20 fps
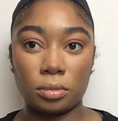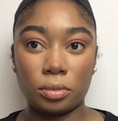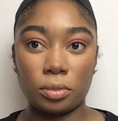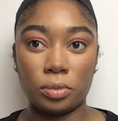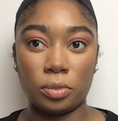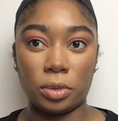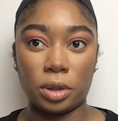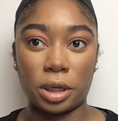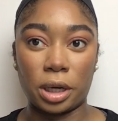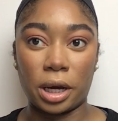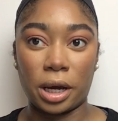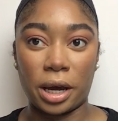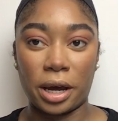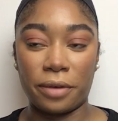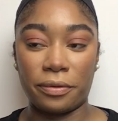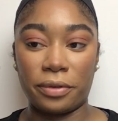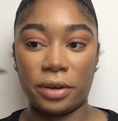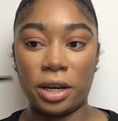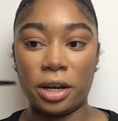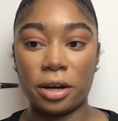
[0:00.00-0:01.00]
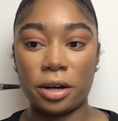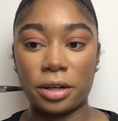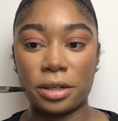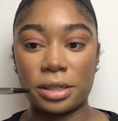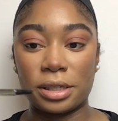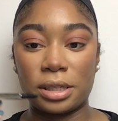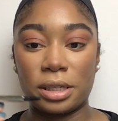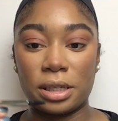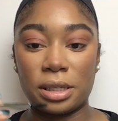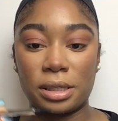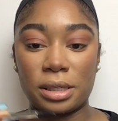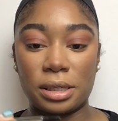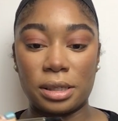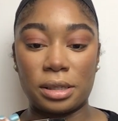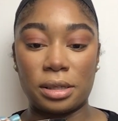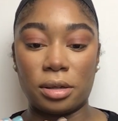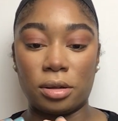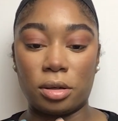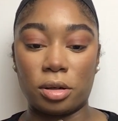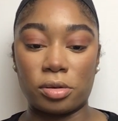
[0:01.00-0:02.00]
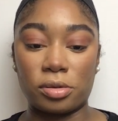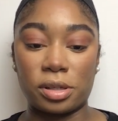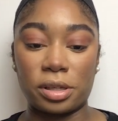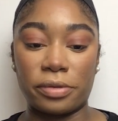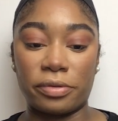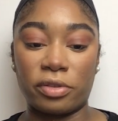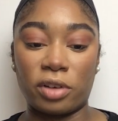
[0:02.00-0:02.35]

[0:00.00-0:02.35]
What I have here is, this is the Dose of